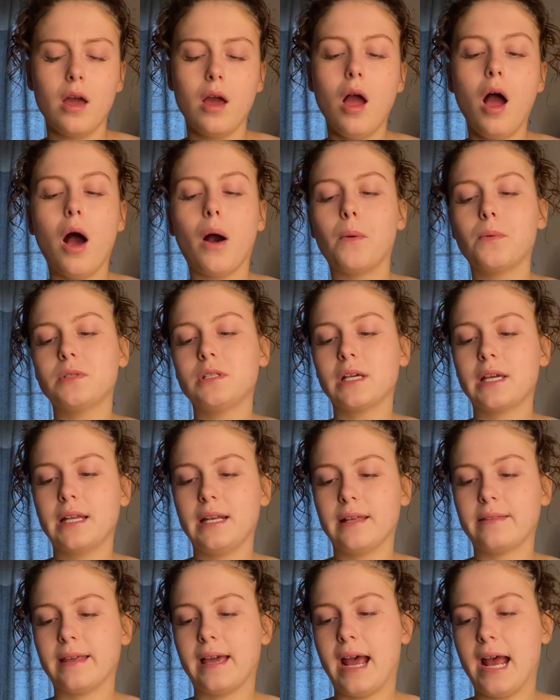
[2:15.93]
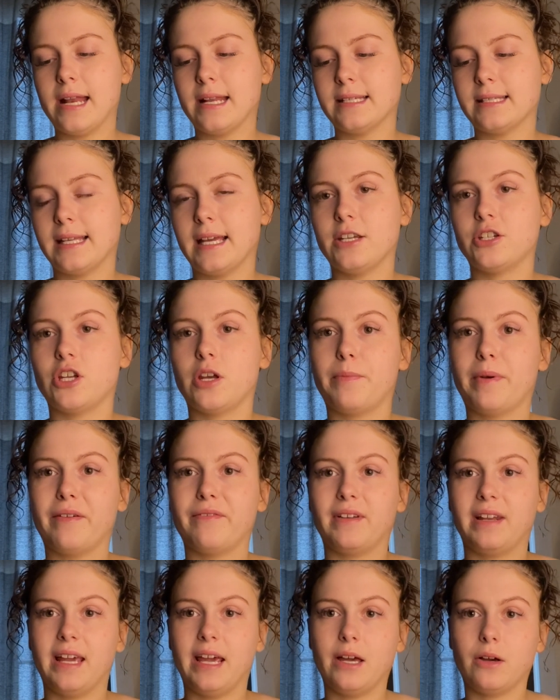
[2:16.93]
I was looking at the Anastasia
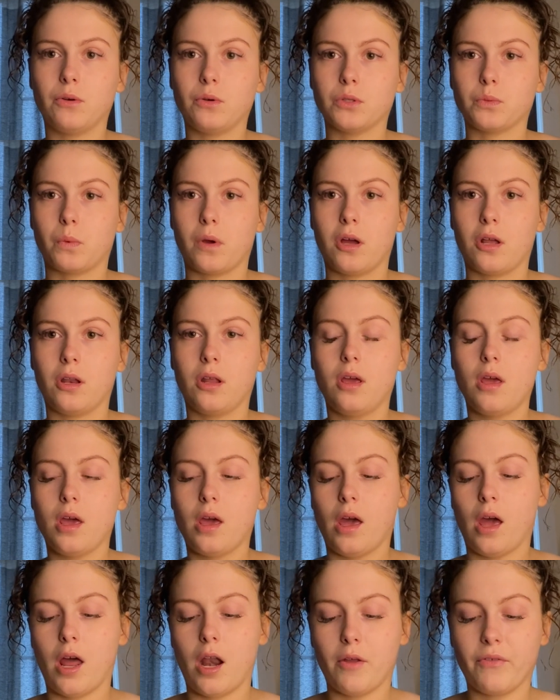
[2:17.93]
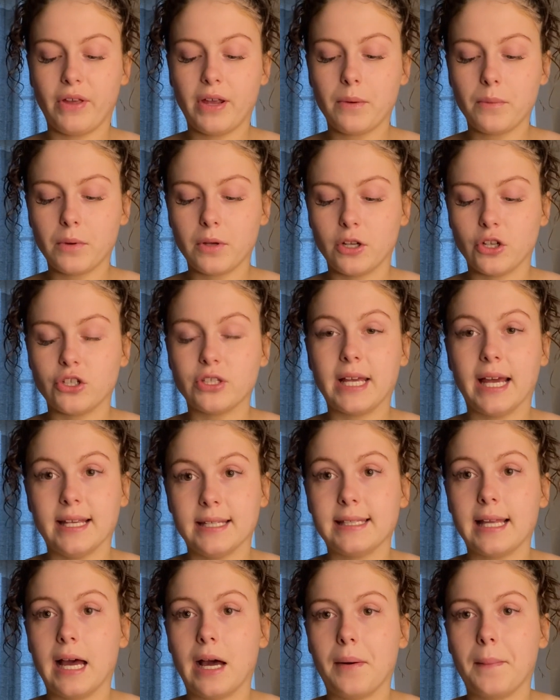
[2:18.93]
Beverly Hills one and I think I'm going to
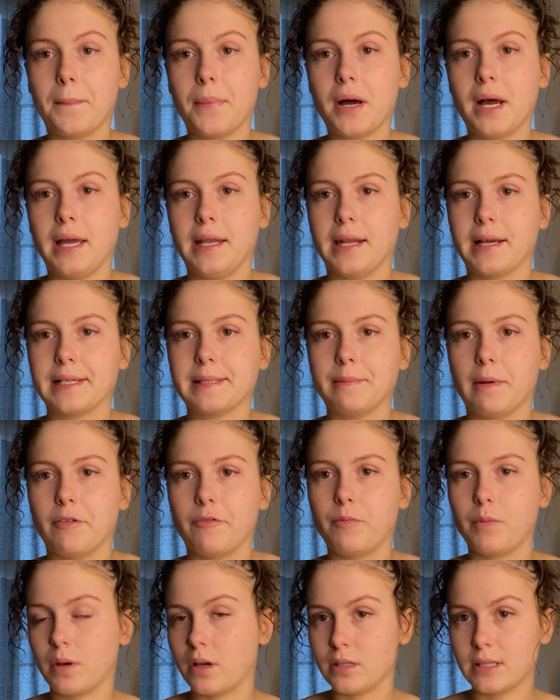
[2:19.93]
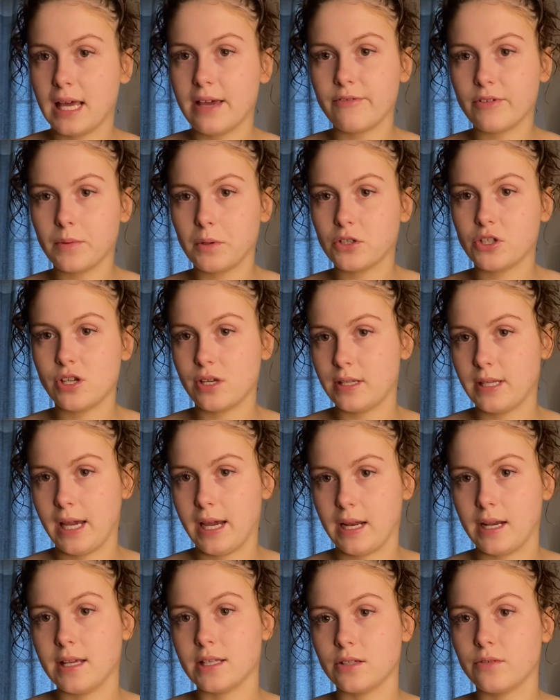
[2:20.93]
test it out and buy it next month because everyone's just
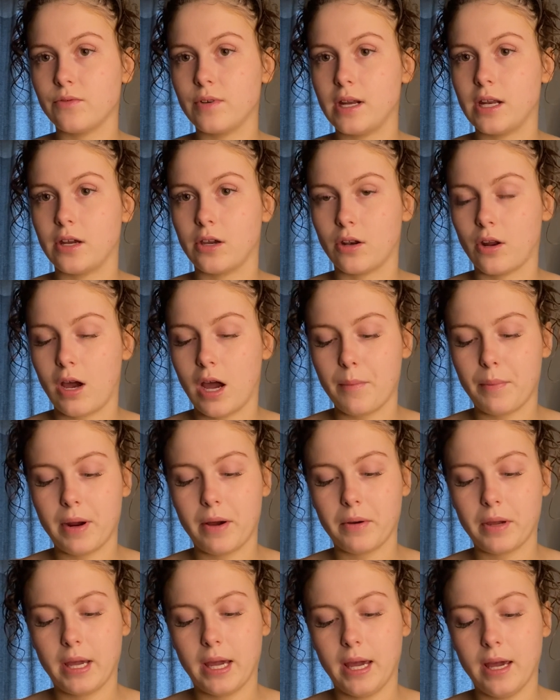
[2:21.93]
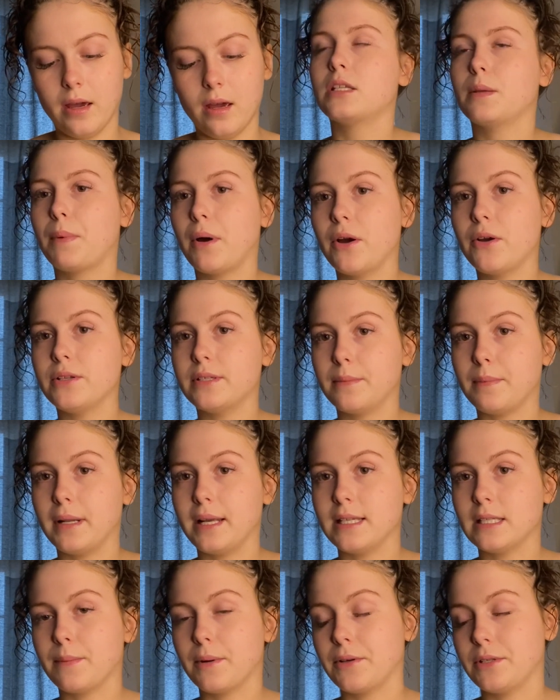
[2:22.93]
saying it's a really good eyebrow kit. Supposedly
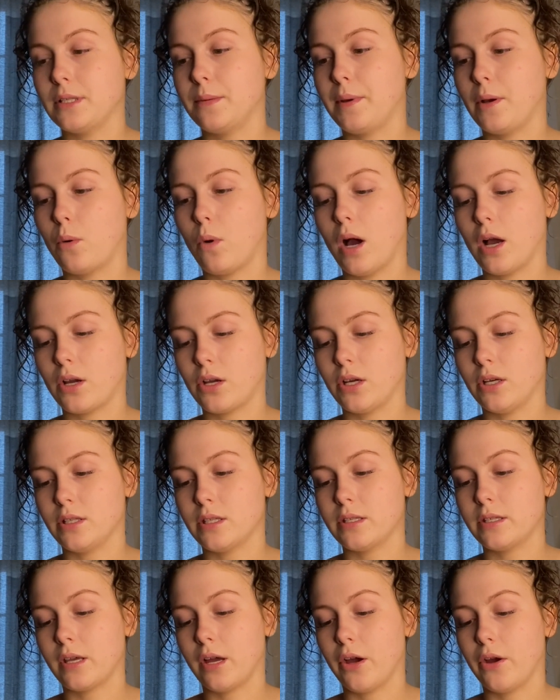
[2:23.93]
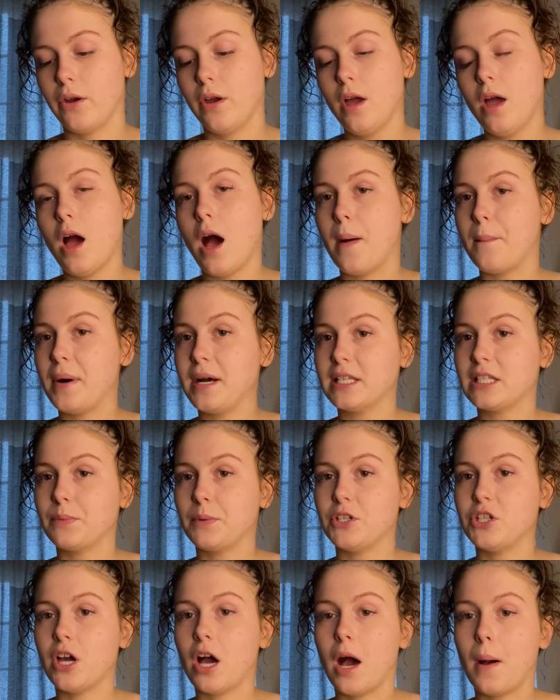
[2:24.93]
supposed to be quite good, so I might
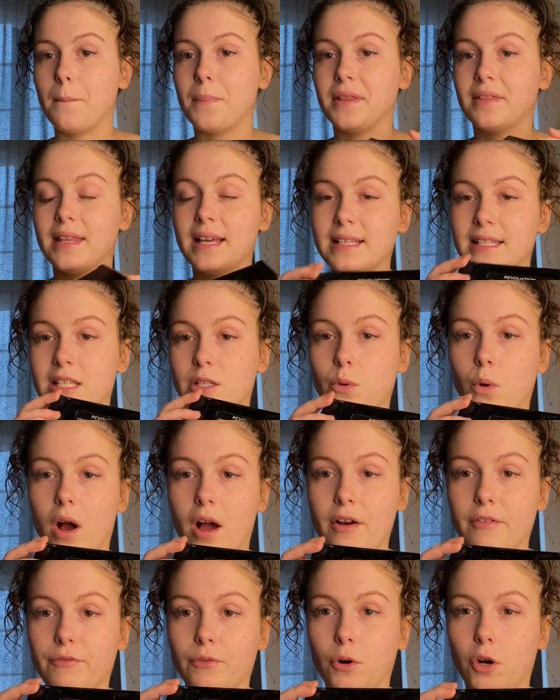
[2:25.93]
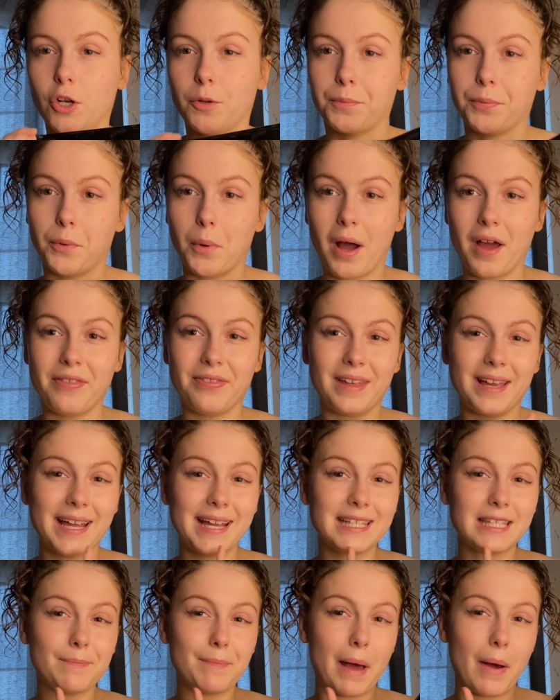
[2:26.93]
switch it up, but this is quite affordable. I think
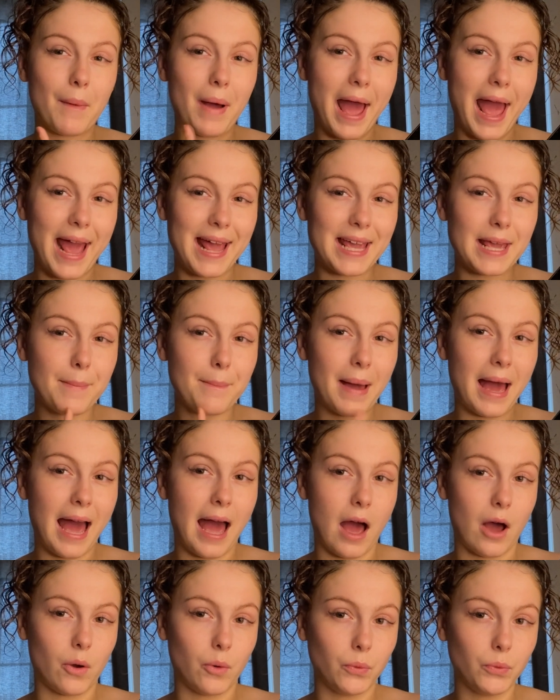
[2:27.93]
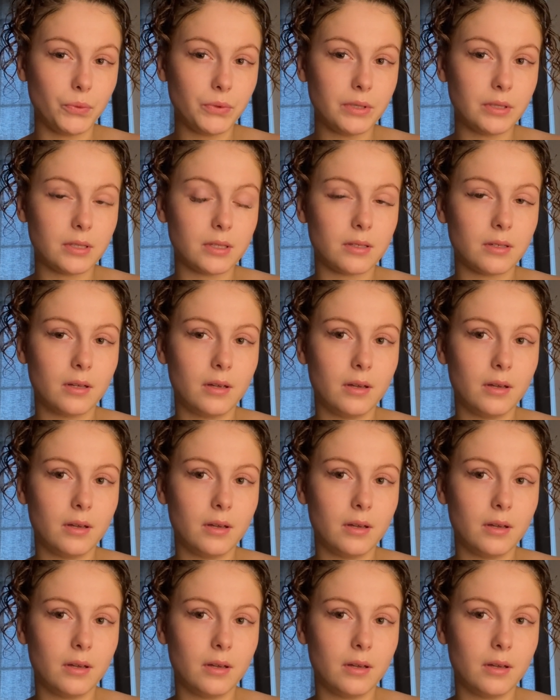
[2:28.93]
it's about £8.